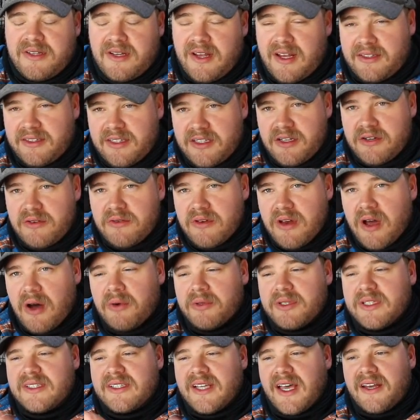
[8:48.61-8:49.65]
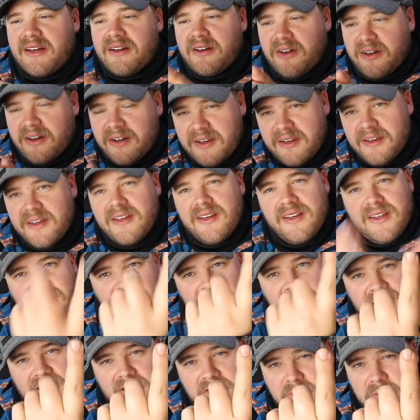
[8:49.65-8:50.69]
and then you know that hook
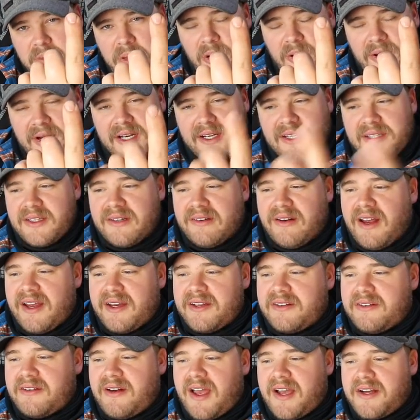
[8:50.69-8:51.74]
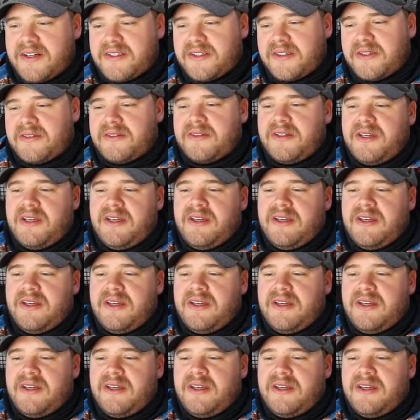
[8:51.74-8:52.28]
is pointed in the right direction.